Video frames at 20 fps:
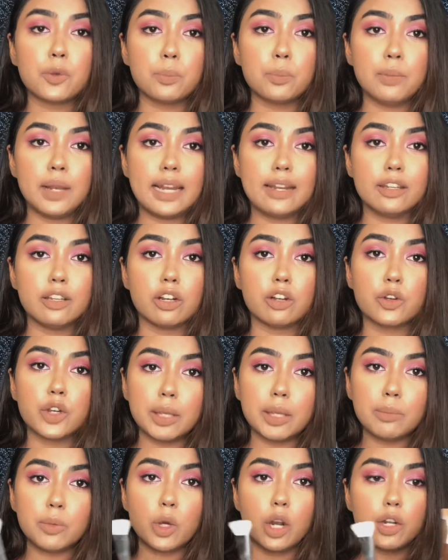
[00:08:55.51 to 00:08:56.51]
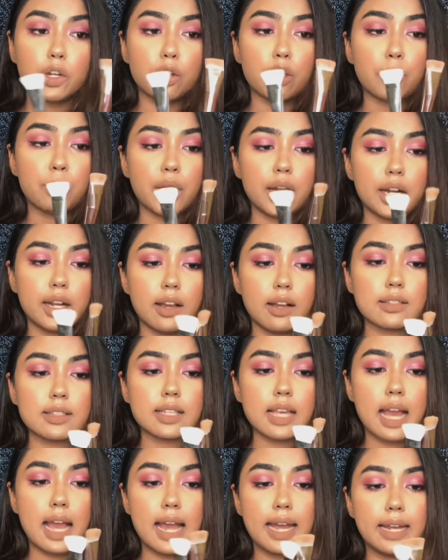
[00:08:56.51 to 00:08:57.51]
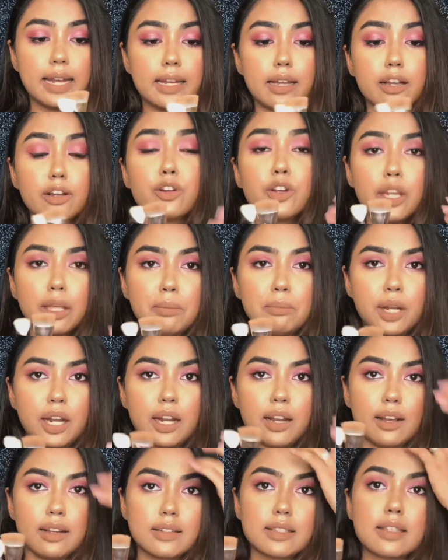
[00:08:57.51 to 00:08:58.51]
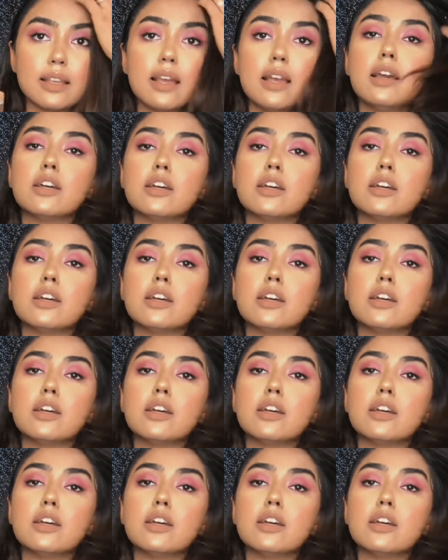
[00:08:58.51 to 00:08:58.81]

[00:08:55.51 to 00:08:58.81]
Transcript: to blend your cream contour products and cream products.